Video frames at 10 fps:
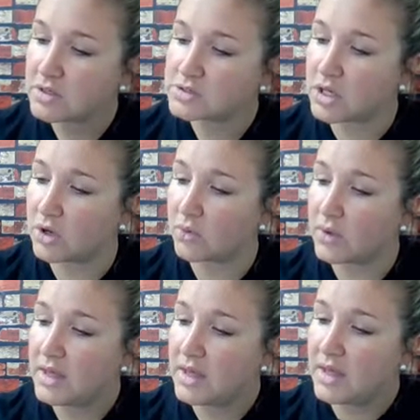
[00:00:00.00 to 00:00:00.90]
So
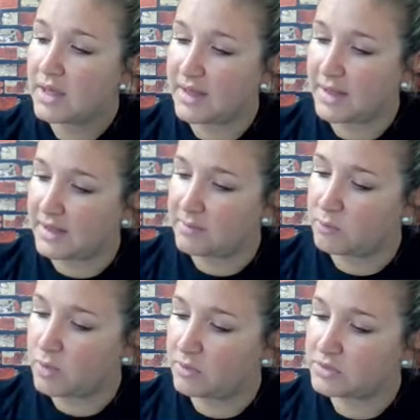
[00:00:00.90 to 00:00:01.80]

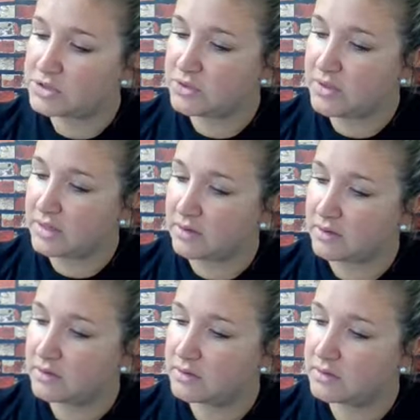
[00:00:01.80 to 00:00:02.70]
what we'll do here,